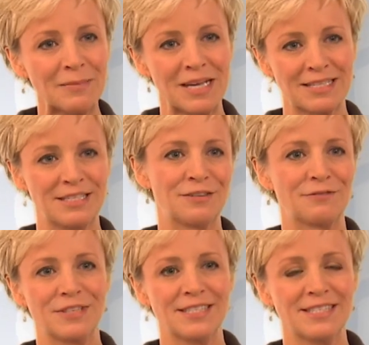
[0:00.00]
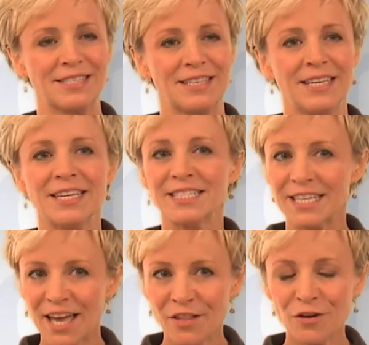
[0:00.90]
makes a difference.
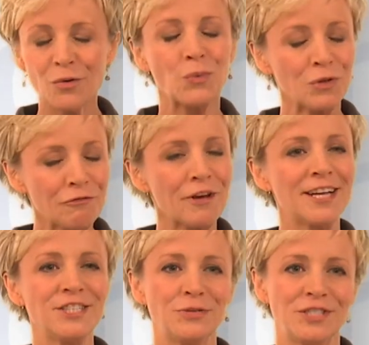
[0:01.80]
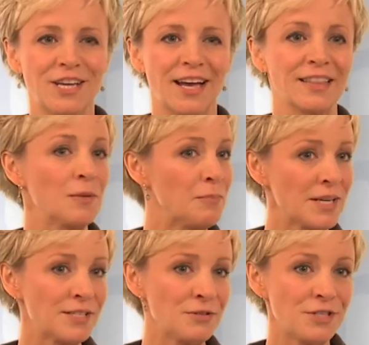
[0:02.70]
Together, we'll find you a jacket that best
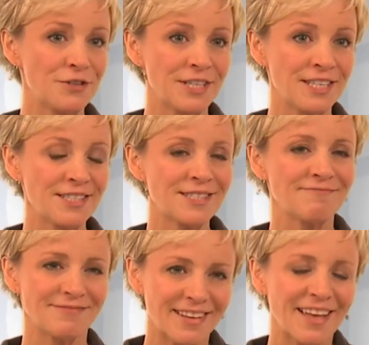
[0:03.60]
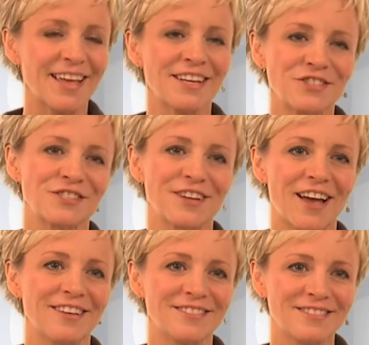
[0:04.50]
suits your needs and your style.